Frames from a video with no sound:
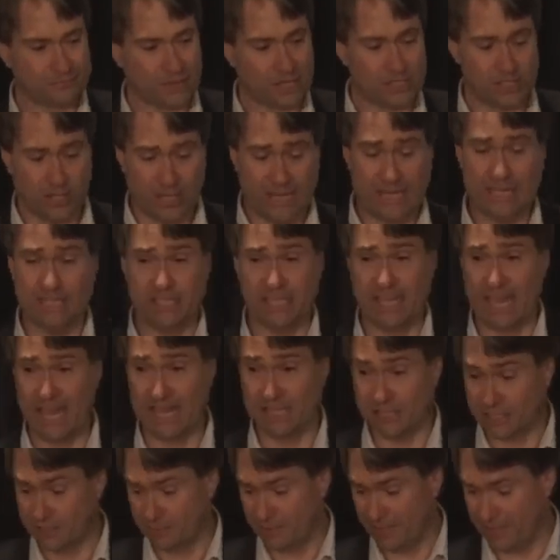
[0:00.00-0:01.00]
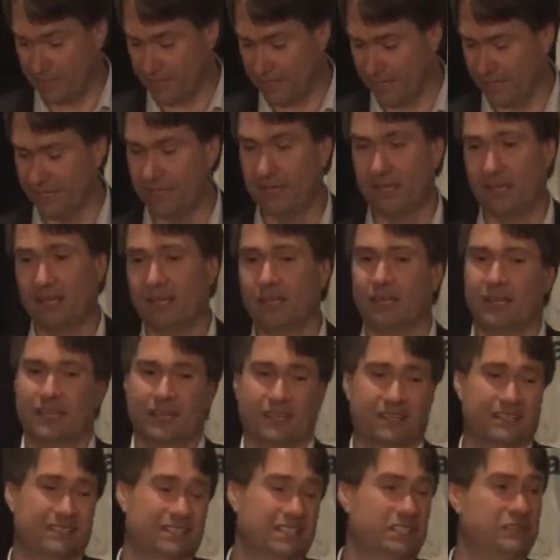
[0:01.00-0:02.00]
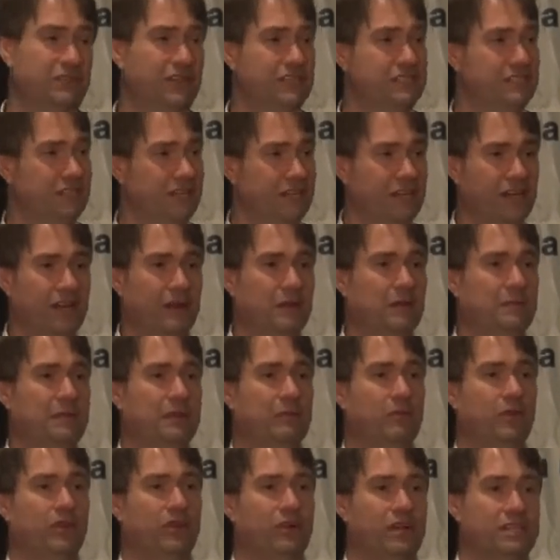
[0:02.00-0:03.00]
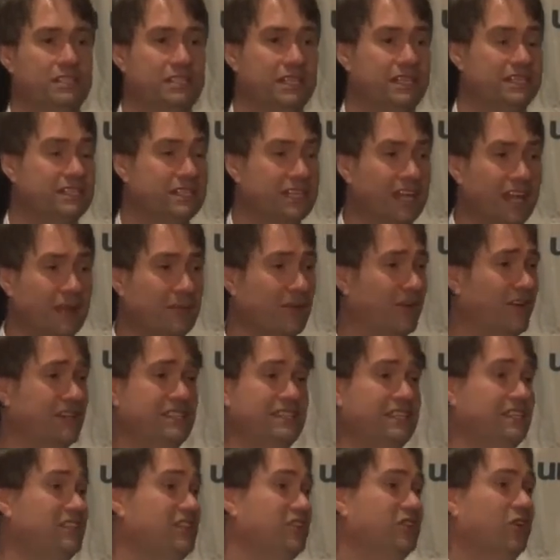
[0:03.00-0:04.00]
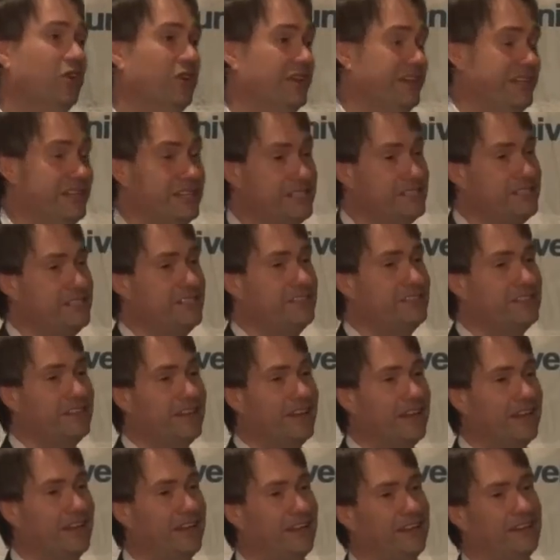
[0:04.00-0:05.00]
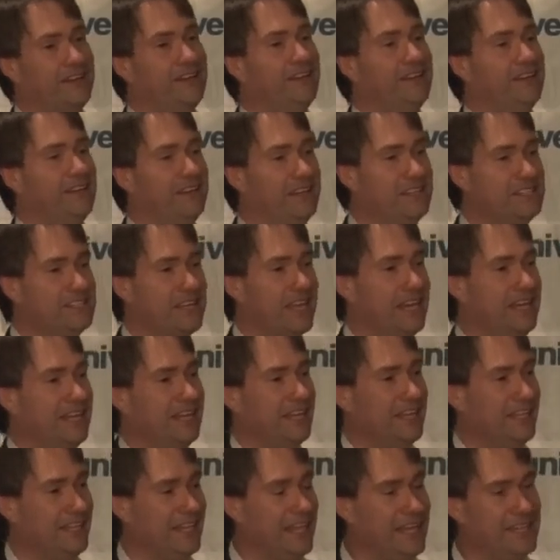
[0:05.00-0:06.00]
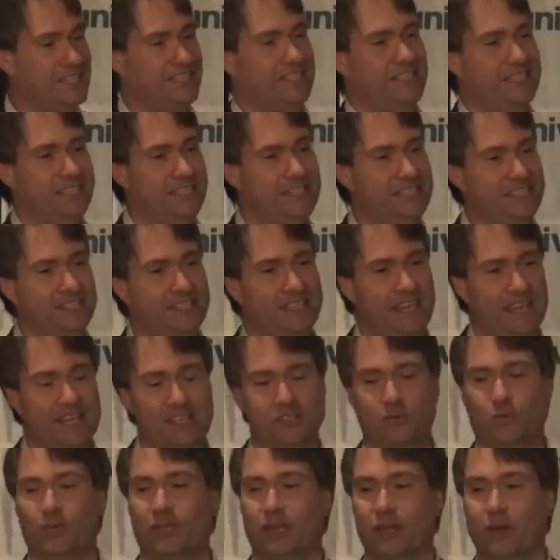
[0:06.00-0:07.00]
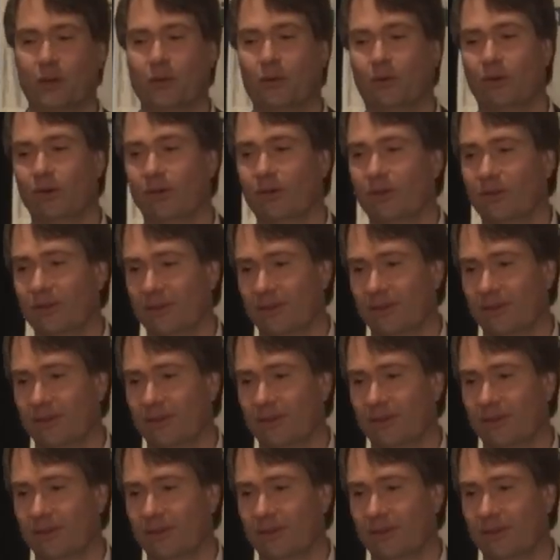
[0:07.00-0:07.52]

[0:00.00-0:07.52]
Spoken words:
So easy has to be there. Because let's face it, I don't know how many people are in IT today, but IT is not easy today. And it's getting less easy as we go on.